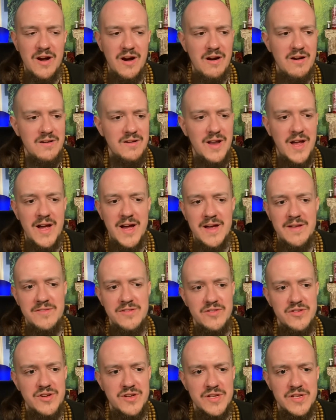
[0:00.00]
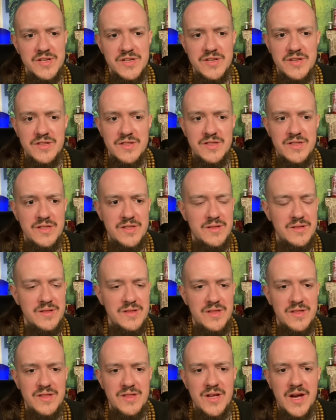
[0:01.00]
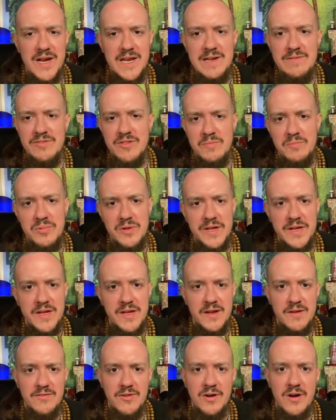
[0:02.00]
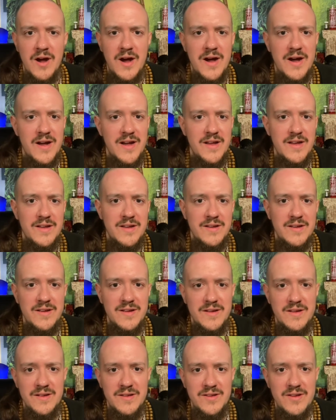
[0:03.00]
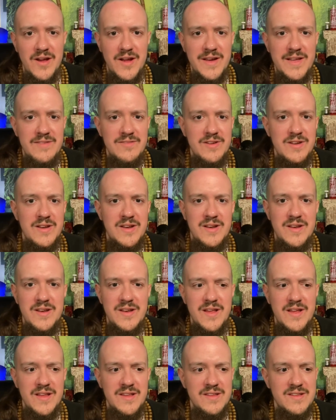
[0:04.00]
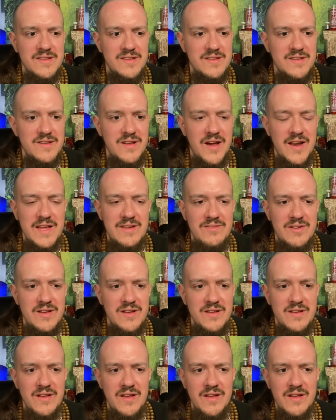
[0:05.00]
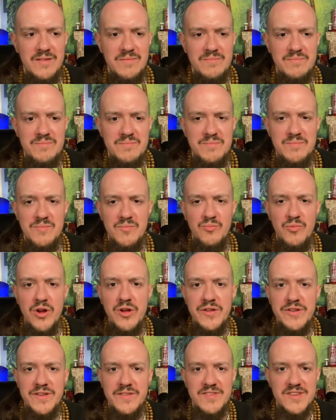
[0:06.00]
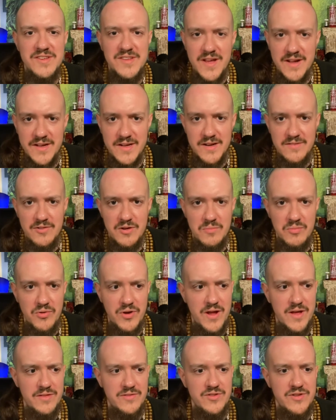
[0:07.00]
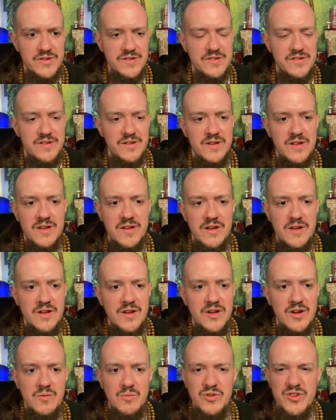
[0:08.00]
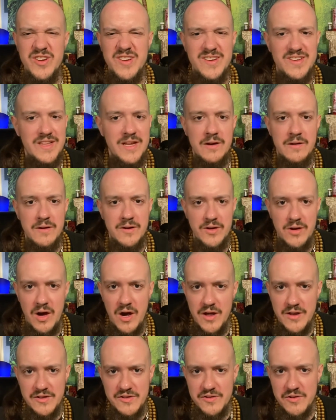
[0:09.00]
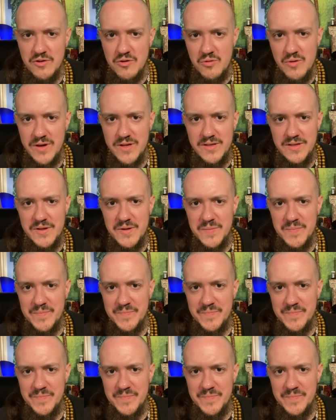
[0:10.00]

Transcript: our lives are just not even the blinking of her eye, not even a, not even a, a relative second of her breath, just we're just there and gone so quickly.